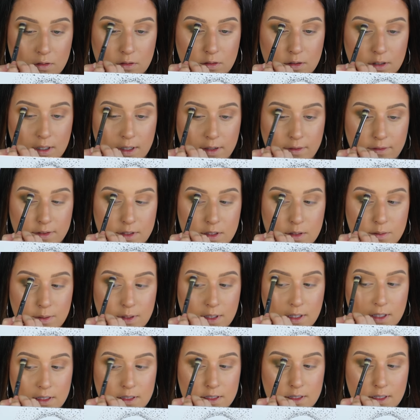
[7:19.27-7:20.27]
or if it's
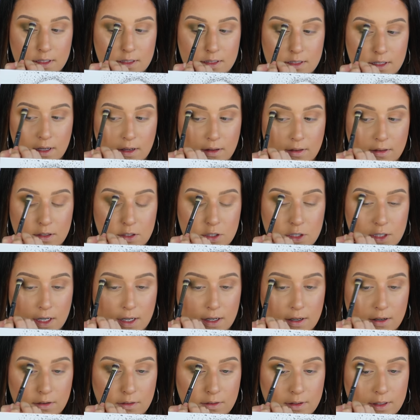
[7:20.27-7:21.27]
because that's how the
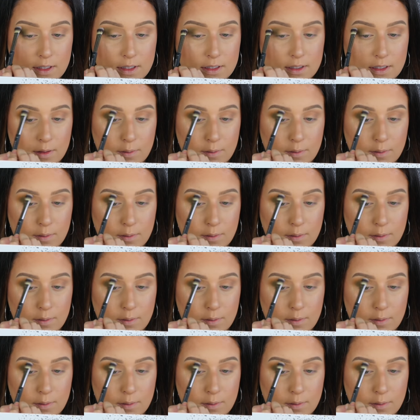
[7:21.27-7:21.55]
shadow is.